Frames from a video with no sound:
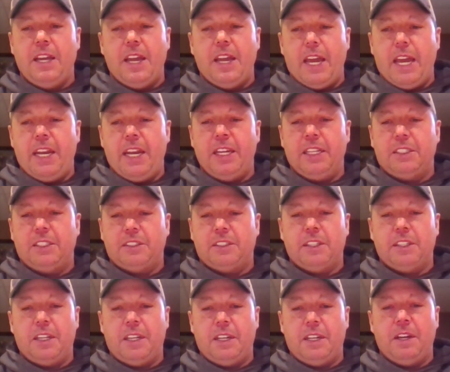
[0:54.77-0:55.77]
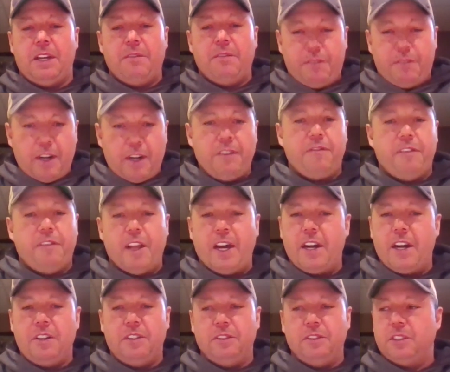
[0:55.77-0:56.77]
And it's uh, I'm very
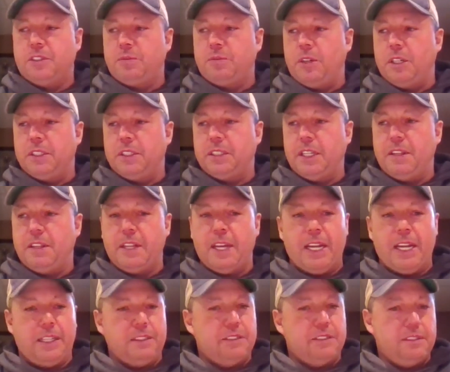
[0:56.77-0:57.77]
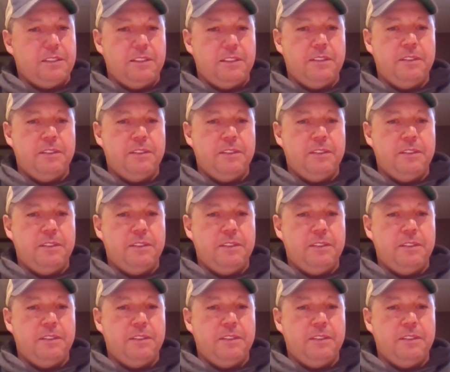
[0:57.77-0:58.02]
flattered and just want to say thanks.